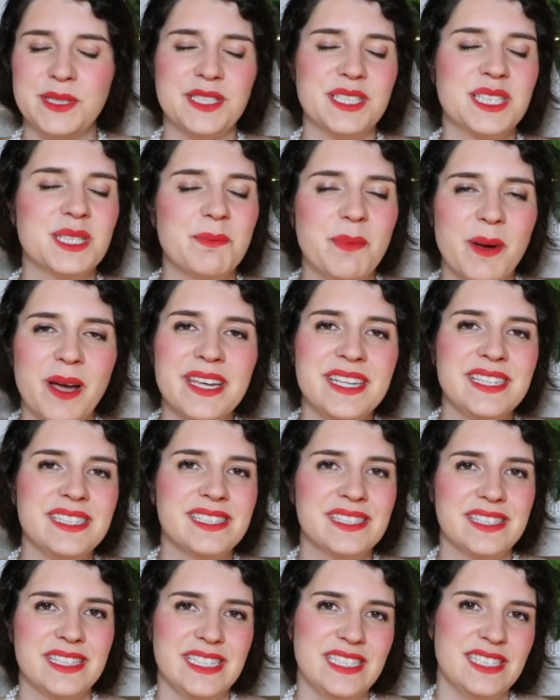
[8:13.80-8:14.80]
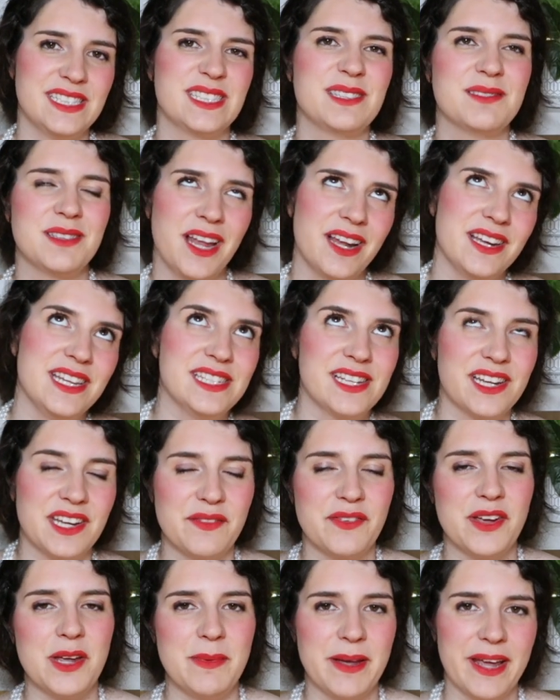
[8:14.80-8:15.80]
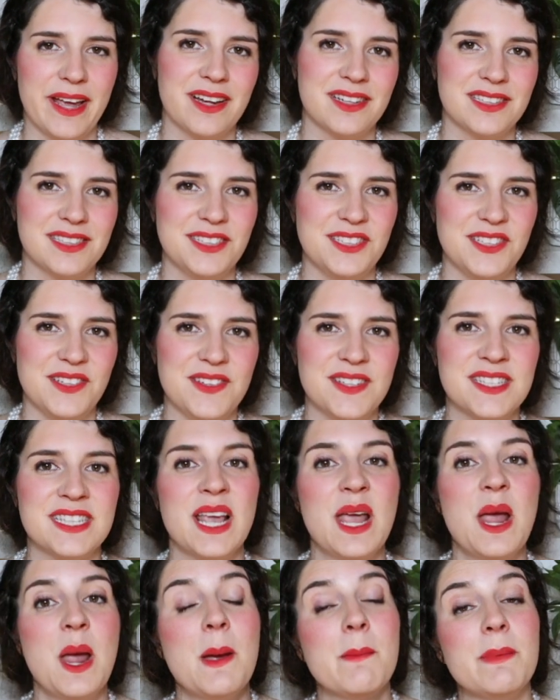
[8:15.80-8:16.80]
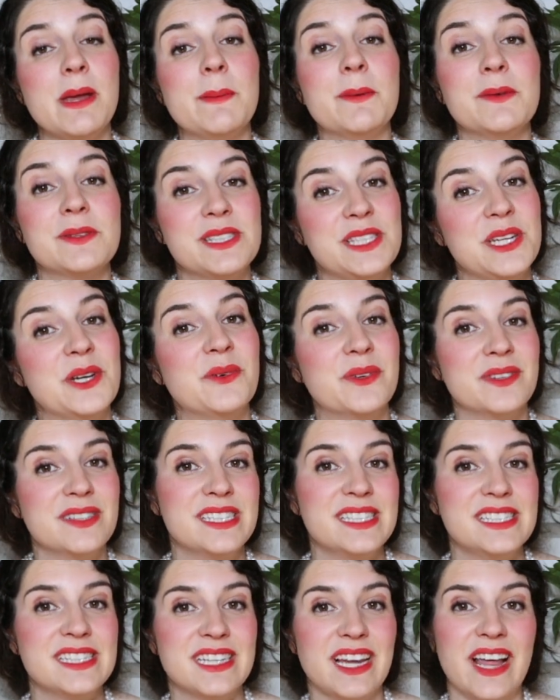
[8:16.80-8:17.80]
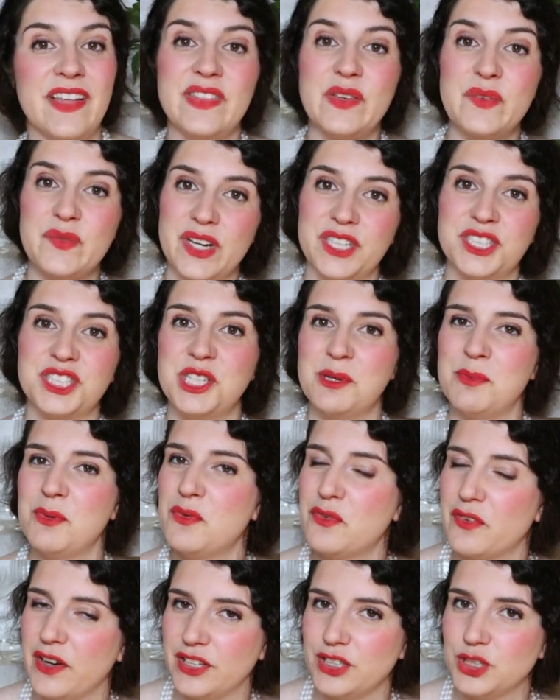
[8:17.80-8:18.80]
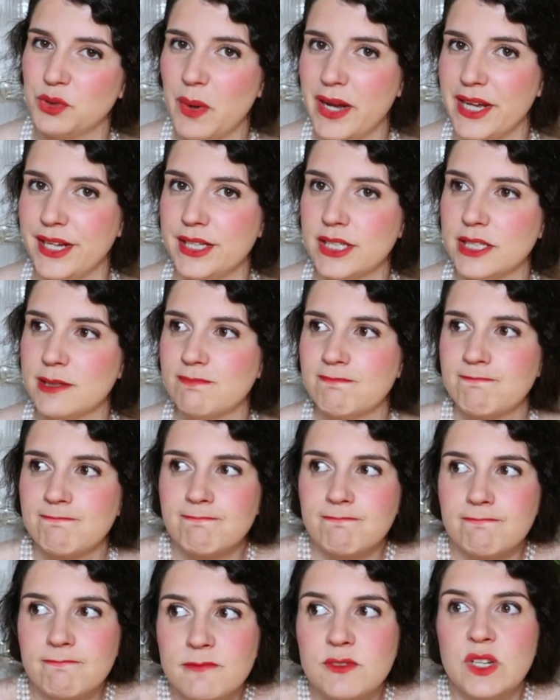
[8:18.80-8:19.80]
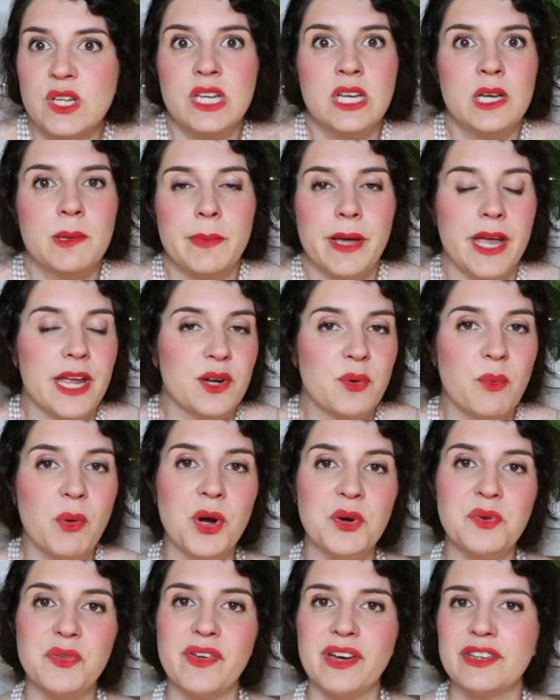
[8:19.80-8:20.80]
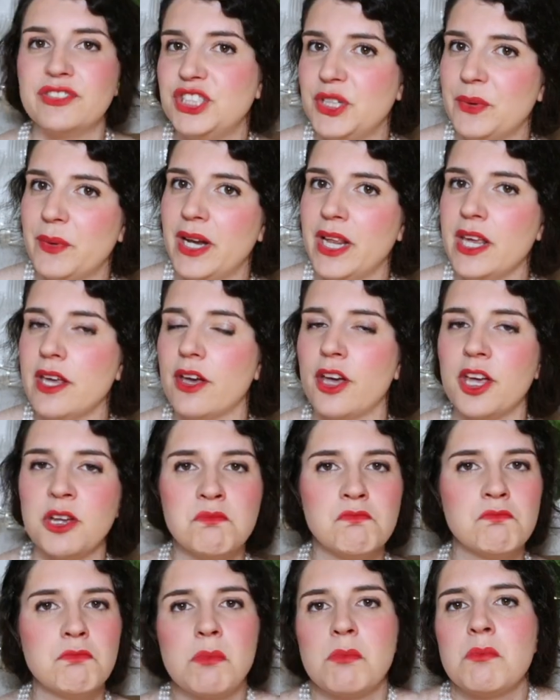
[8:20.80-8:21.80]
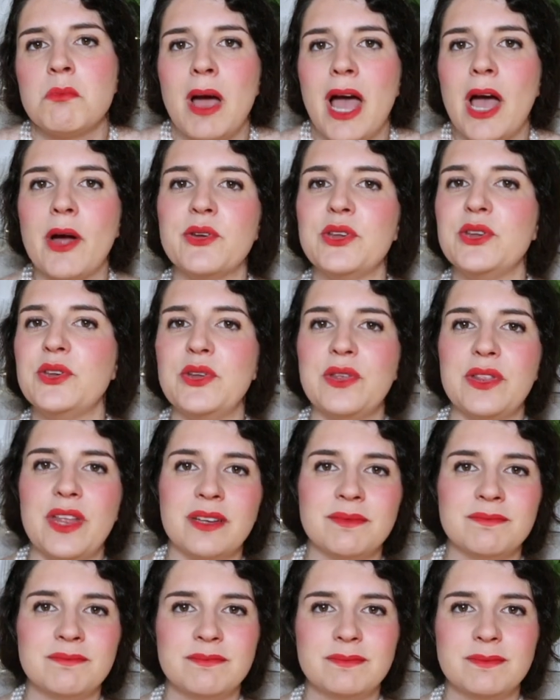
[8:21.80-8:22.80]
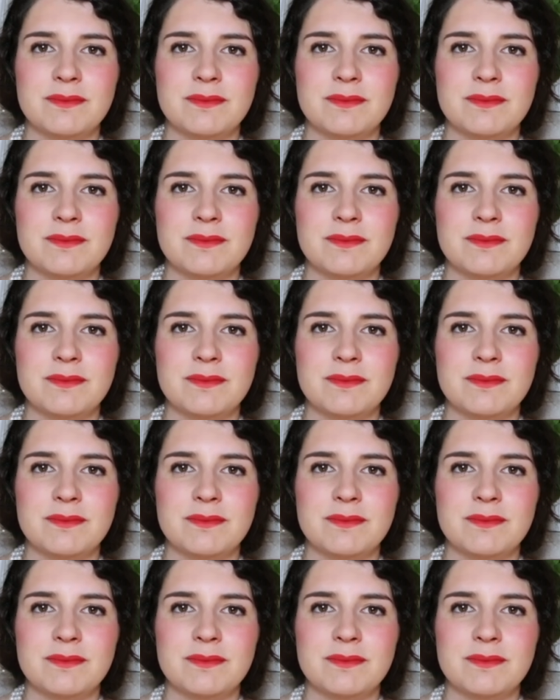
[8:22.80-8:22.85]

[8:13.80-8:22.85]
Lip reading: But despite these slightly xenophobic attitudes, people still wanted to learn the fashionable French ways. But in a world without Duolingo, how do you do that?